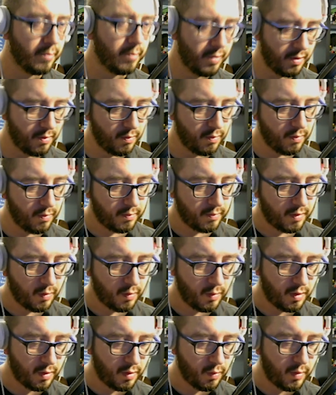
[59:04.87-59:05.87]
Put the
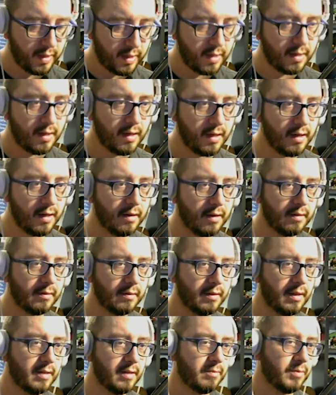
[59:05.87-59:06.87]
word win here.
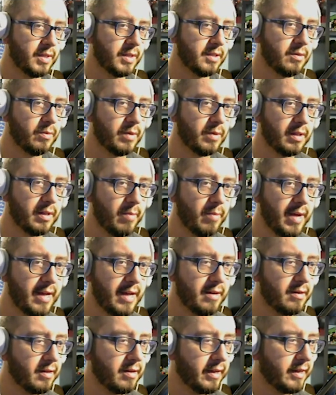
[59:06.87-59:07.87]
Doesn't really
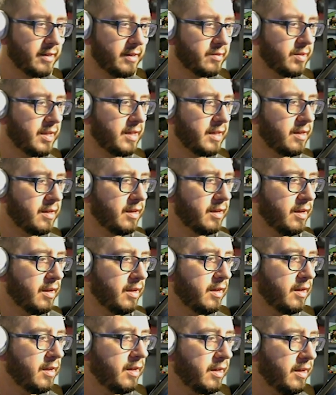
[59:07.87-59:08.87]
matter, like I said.
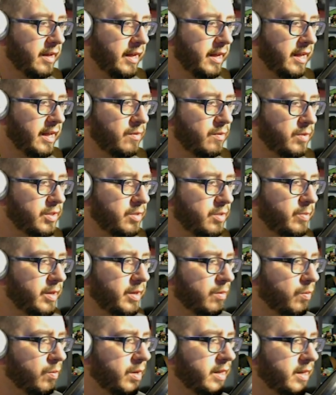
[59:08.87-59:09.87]
And we should be
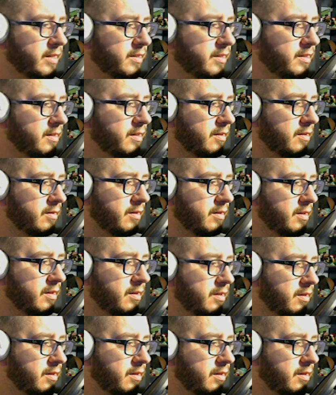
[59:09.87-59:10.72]
good. Why is this underlined?